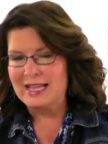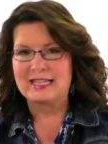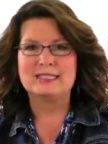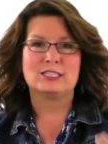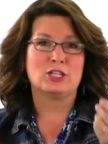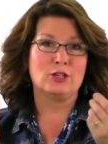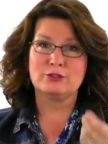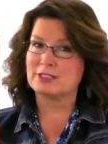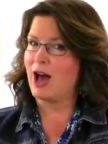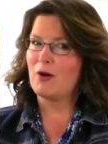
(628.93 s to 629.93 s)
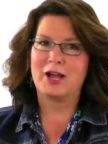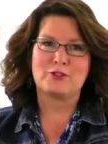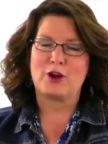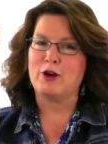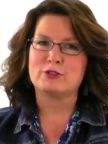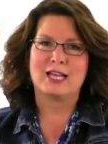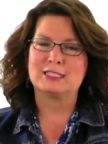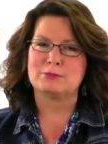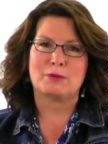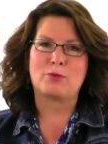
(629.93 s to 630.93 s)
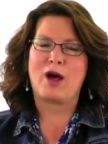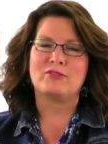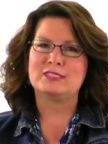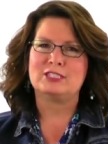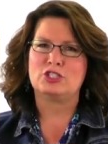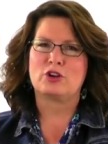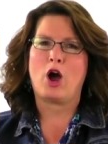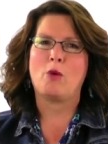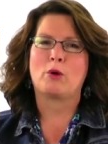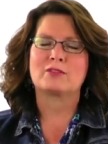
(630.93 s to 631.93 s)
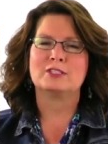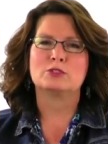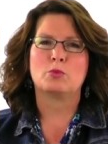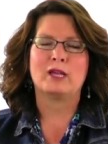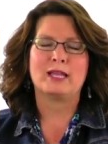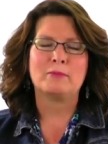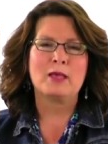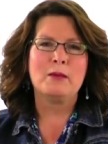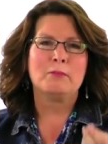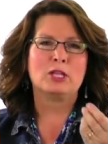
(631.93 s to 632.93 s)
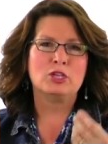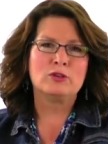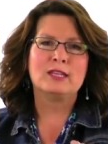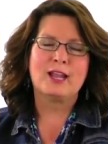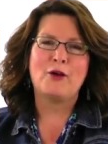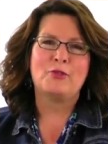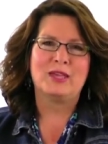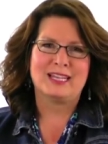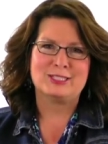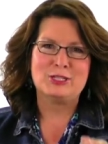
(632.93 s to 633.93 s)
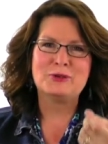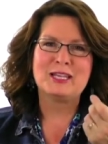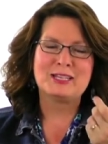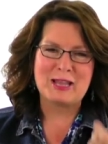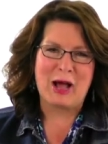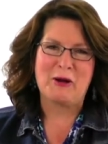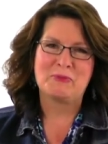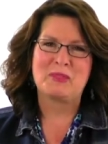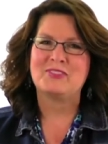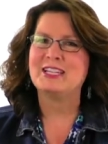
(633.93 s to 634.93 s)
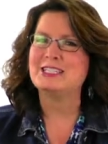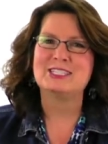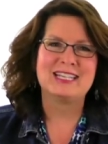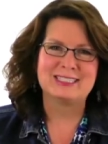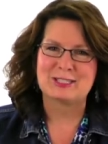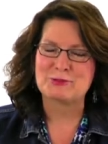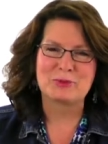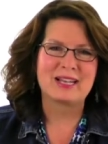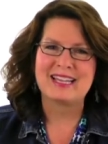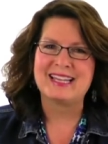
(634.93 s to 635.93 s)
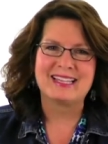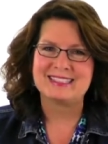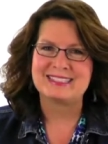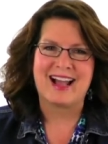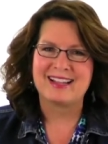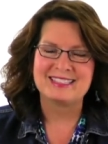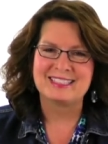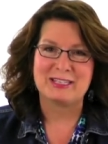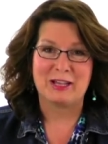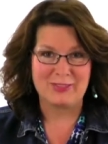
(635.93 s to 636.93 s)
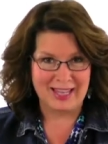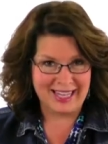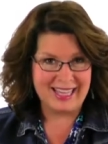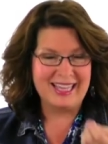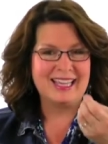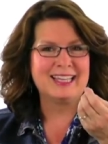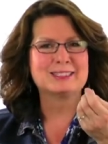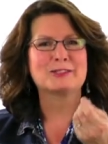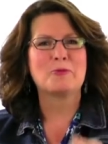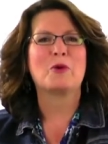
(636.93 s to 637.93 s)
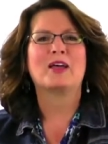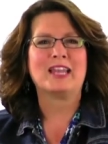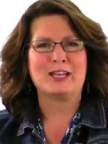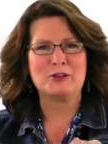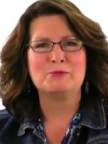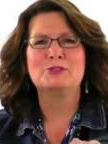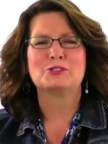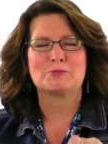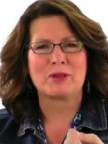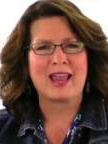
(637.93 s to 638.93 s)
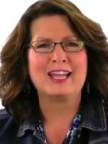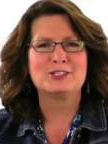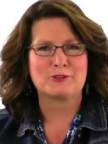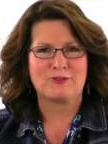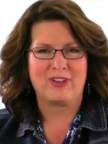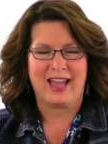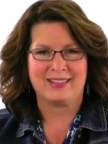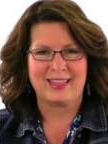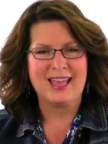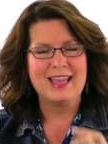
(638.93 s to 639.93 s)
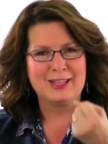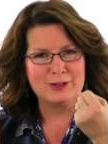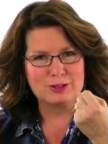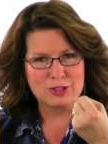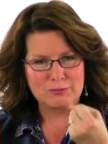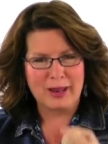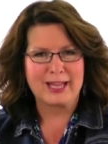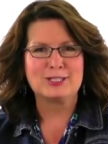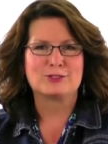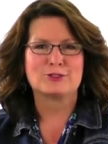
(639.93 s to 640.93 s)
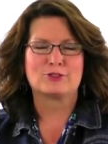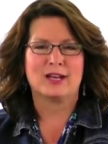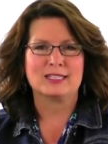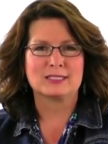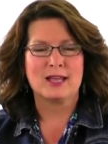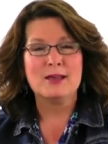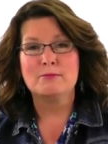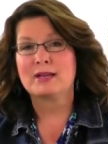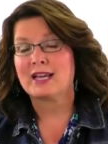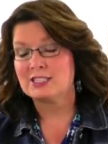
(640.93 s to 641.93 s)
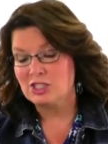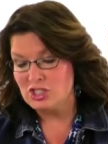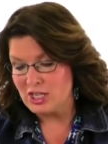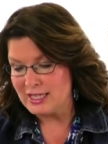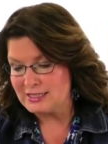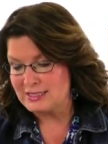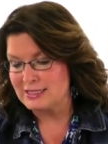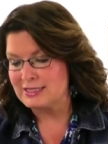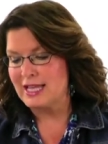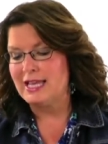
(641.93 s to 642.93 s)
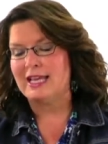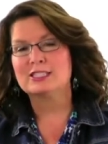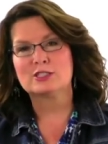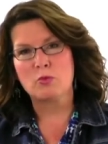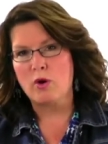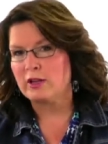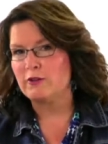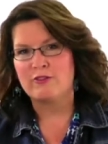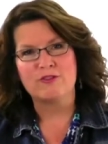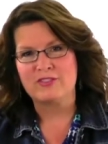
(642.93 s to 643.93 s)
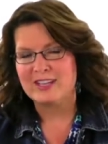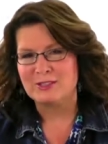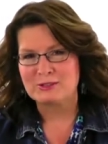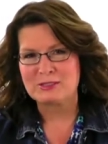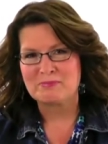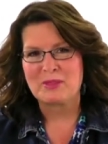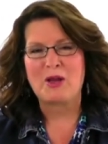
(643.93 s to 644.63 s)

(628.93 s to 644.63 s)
Listen, you saw other Old Testament prophecies in your homework this week, but you can know this. You can know that Jesus really is God's Son, that He is the one in whom you should place your faith, you should place your trust, because Jesus is the one who fulfills